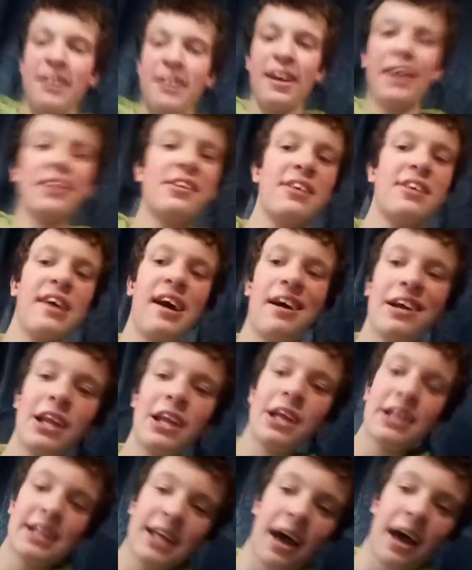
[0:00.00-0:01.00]
That's what I'd
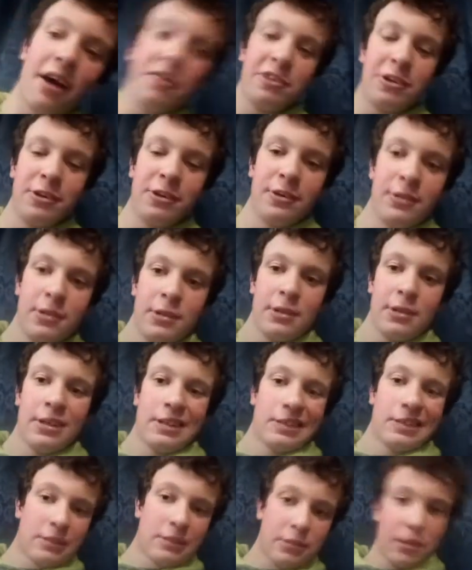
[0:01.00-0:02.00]
like to tell you.
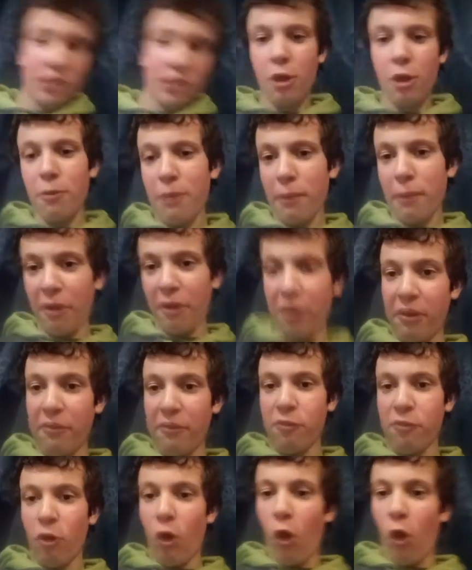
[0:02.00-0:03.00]
I shan't be uploading
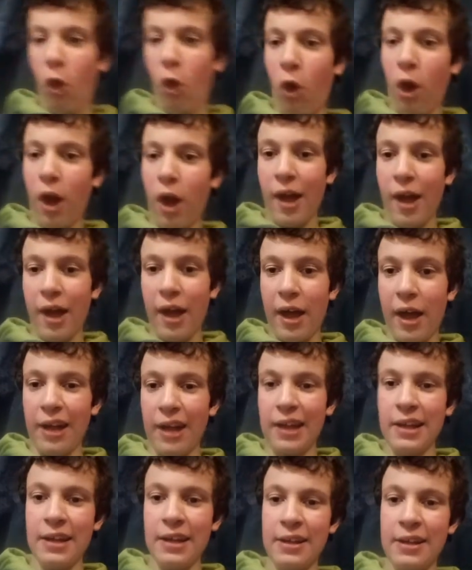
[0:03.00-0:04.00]
for
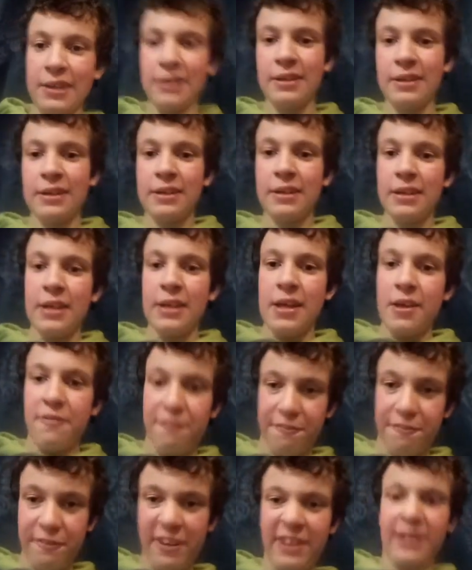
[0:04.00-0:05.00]

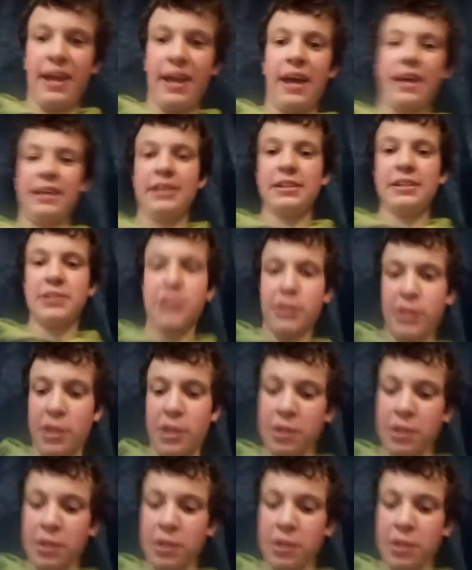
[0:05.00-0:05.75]
3 days